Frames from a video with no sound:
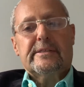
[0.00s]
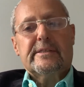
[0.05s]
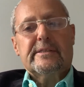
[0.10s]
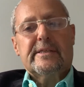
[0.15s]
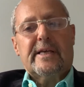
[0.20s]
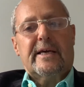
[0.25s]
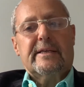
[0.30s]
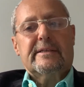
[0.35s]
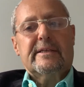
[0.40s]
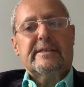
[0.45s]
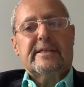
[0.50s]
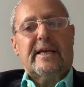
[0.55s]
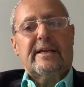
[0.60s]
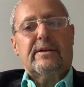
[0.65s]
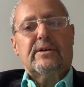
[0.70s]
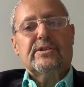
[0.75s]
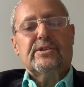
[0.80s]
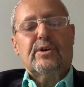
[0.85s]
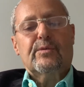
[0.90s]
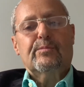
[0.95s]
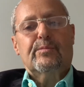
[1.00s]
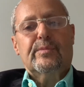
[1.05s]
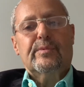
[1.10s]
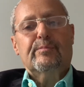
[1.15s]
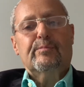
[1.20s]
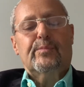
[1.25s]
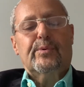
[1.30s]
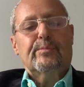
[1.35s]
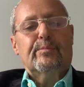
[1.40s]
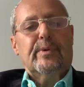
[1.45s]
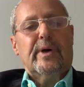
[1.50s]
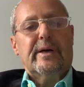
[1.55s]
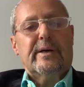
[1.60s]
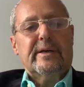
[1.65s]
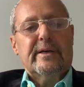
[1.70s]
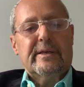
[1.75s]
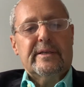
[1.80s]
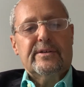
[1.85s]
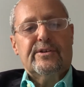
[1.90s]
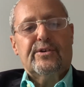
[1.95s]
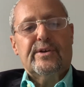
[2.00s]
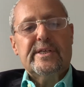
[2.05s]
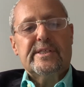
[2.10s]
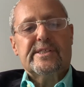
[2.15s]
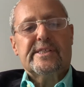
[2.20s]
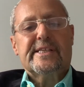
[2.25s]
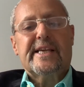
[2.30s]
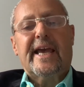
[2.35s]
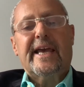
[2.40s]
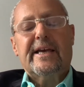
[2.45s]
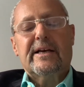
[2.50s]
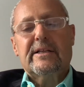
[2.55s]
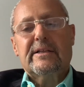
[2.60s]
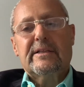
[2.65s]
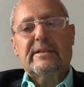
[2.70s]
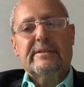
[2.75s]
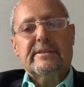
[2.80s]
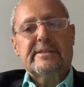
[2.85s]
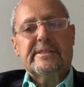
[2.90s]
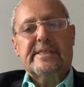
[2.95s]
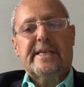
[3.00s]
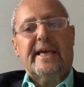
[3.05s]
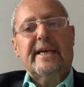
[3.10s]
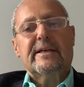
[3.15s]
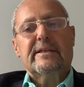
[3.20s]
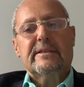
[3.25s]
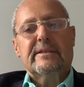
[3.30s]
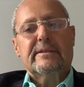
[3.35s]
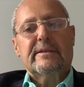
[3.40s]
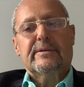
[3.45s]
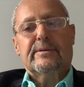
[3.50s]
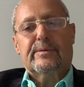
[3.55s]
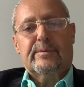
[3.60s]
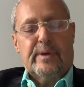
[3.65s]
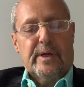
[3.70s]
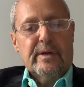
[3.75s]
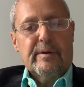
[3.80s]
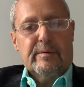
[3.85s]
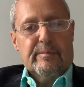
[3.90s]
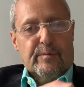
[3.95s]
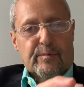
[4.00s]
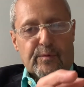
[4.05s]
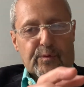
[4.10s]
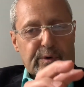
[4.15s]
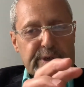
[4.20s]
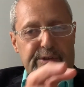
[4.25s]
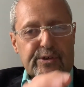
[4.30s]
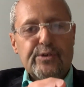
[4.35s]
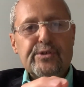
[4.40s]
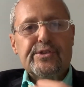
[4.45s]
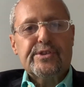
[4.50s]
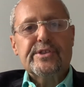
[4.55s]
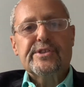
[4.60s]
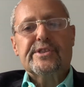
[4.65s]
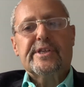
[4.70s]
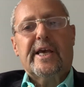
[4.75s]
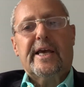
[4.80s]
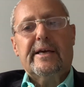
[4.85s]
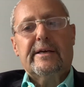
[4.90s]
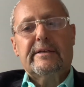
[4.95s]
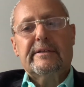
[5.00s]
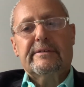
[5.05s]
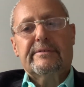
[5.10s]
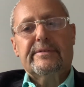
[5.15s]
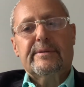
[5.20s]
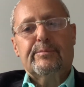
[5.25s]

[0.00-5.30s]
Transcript: Does that also increase the scale, or reduce the scale of the